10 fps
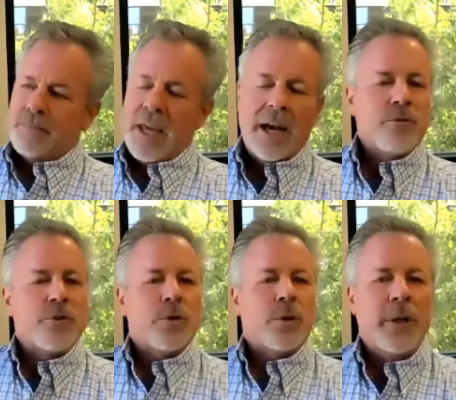
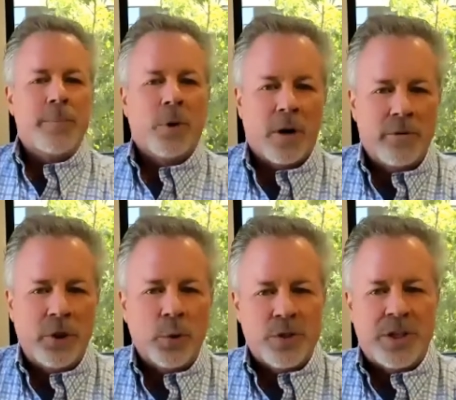counsel people our
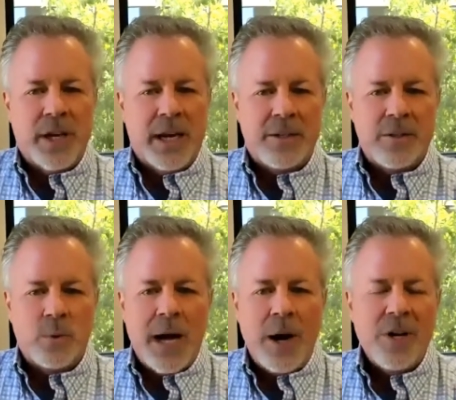viewers today to
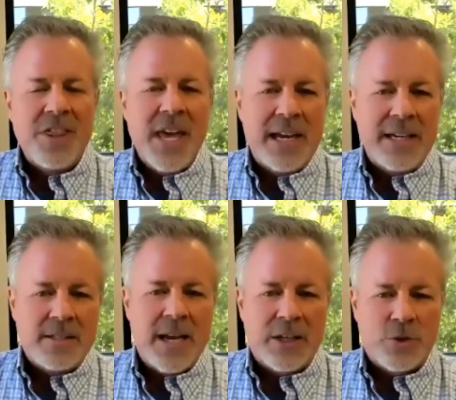how can they
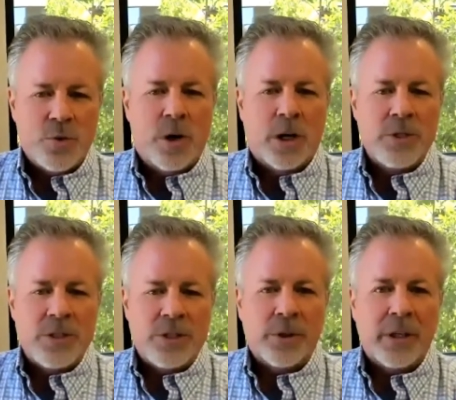stay strong and
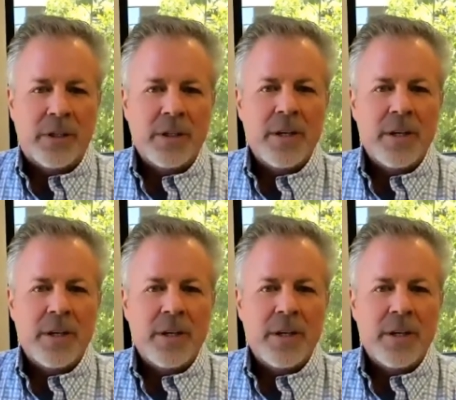resilient